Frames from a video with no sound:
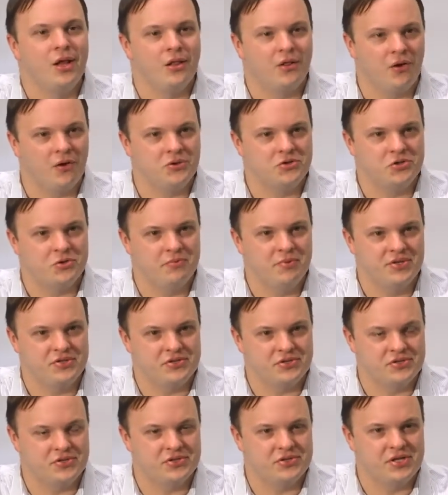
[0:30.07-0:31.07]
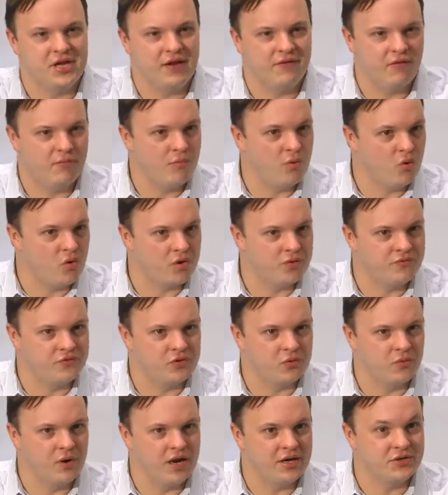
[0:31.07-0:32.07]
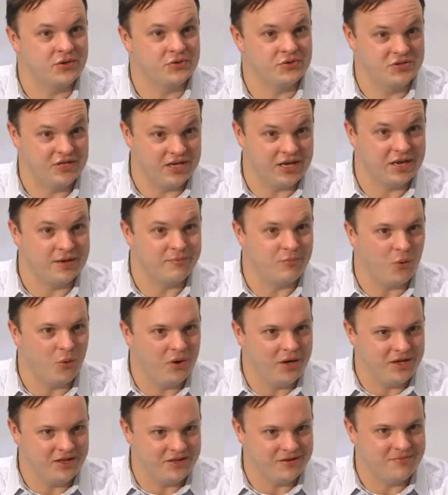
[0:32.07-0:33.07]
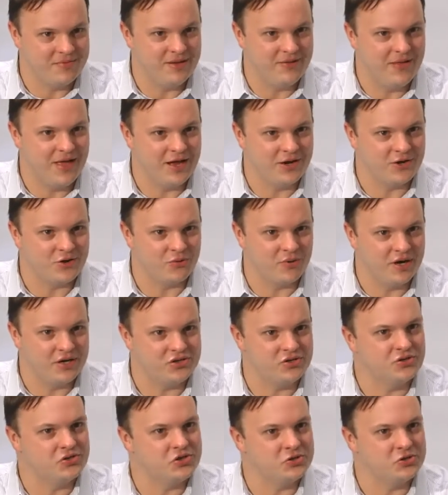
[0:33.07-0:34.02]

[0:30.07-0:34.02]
Larger businesses have a board of directors that can point them in that direction.